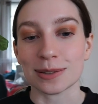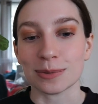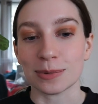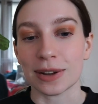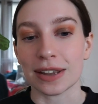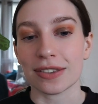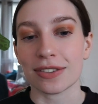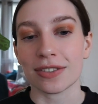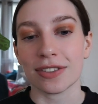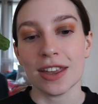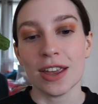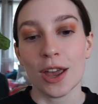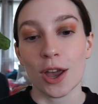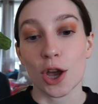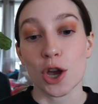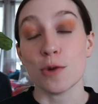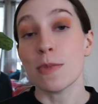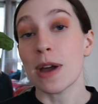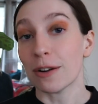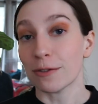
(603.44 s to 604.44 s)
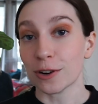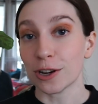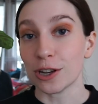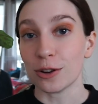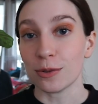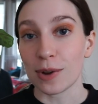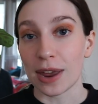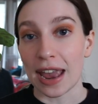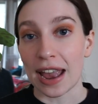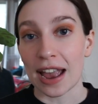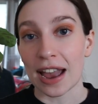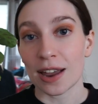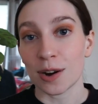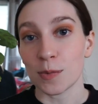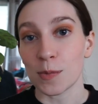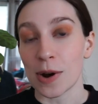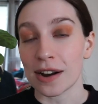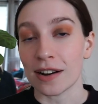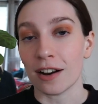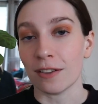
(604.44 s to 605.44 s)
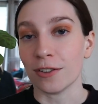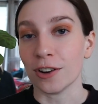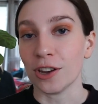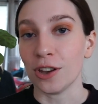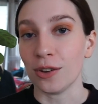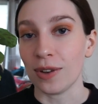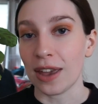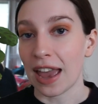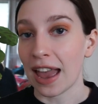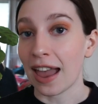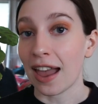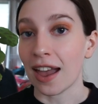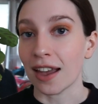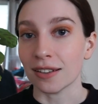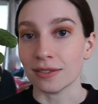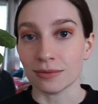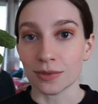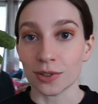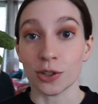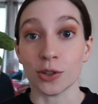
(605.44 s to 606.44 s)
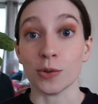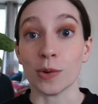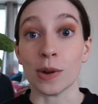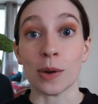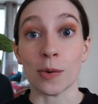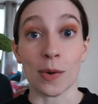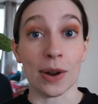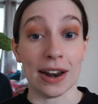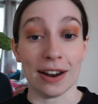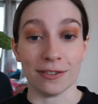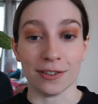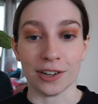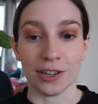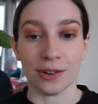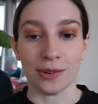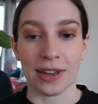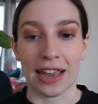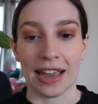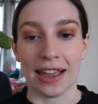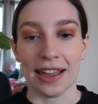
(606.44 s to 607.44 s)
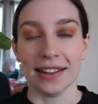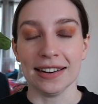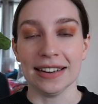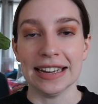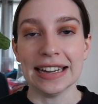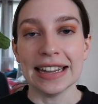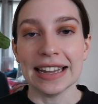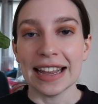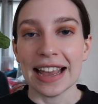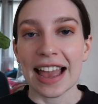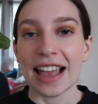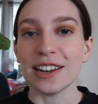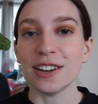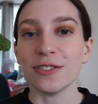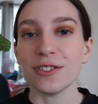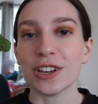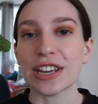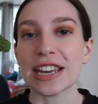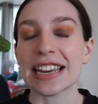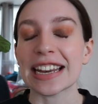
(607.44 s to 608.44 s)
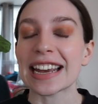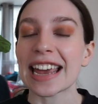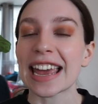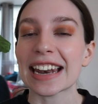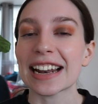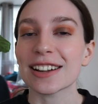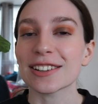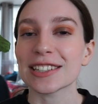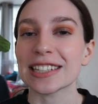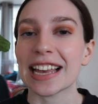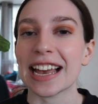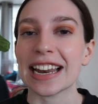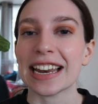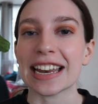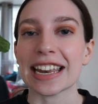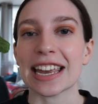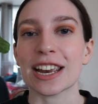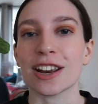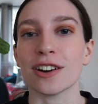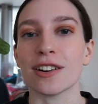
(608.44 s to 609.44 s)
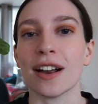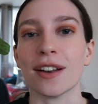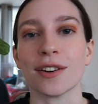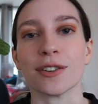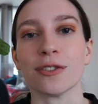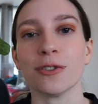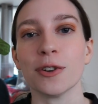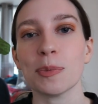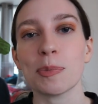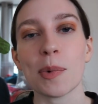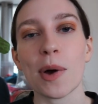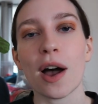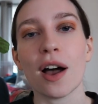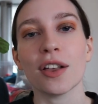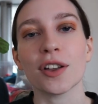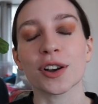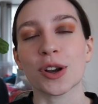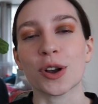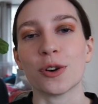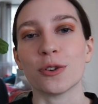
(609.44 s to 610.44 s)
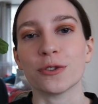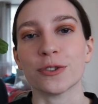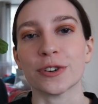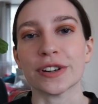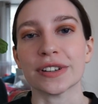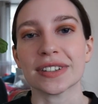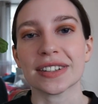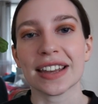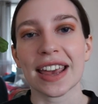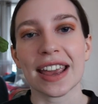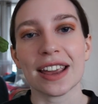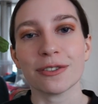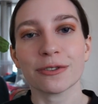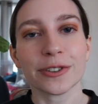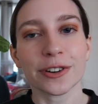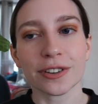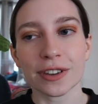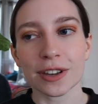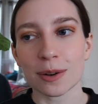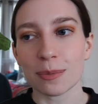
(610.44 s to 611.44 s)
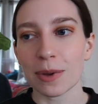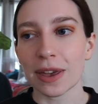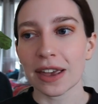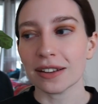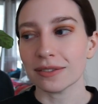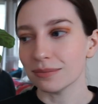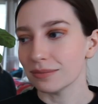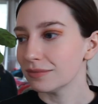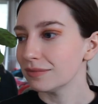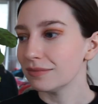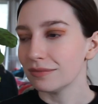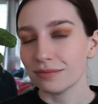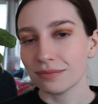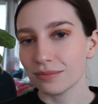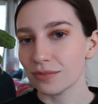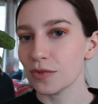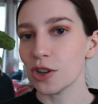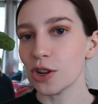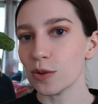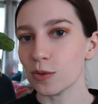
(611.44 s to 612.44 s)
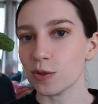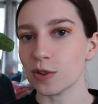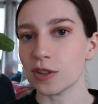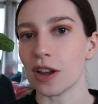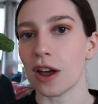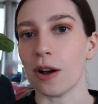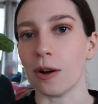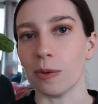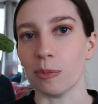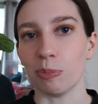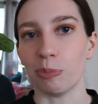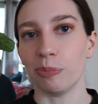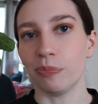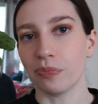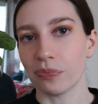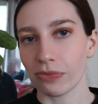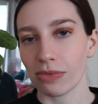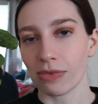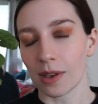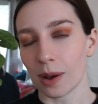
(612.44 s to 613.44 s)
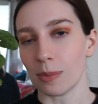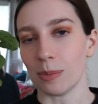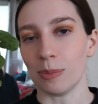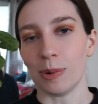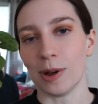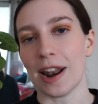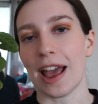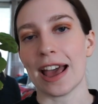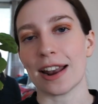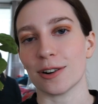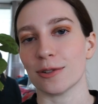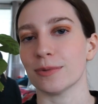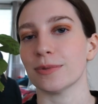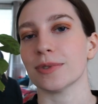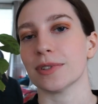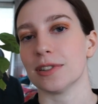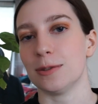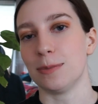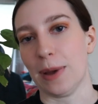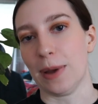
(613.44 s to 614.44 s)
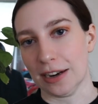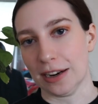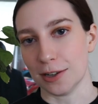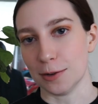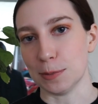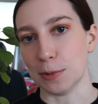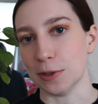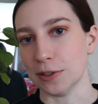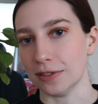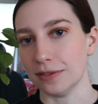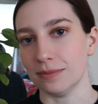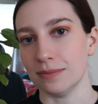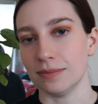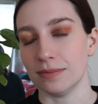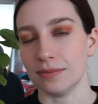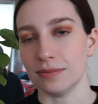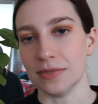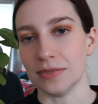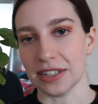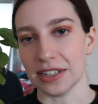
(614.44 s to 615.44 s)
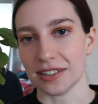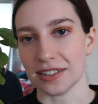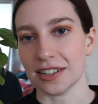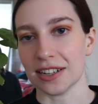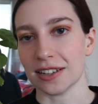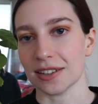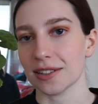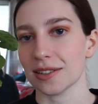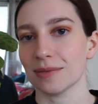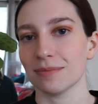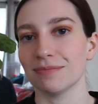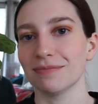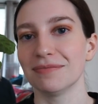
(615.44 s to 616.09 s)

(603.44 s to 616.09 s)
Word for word: with whomever you can, wherever you can, doing whatever you can. And if you can get outside and kick around a football or go for a skate for a little bit, do so but at a respectable distance.